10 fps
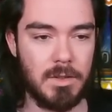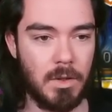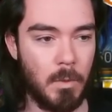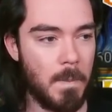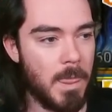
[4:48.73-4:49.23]

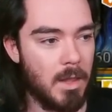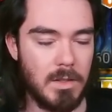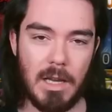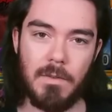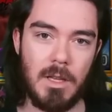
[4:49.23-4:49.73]
So
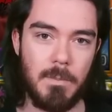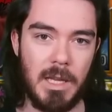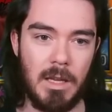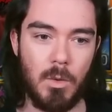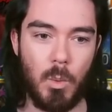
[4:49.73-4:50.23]
definitely
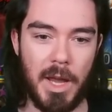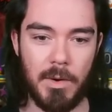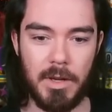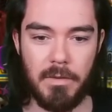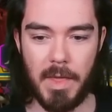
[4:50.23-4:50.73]
be
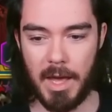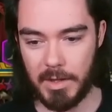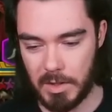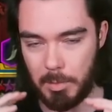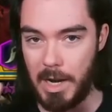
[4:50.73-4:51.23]
wary of that,
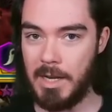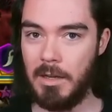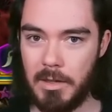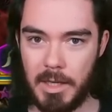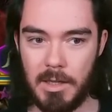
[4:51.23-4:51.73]
spreading
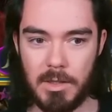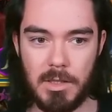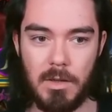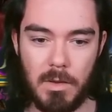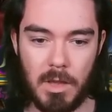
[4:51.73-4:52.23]
your gear
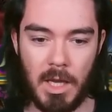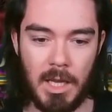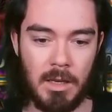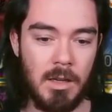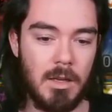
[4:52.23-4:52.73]
too
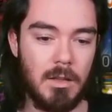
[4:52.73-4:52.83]
thin.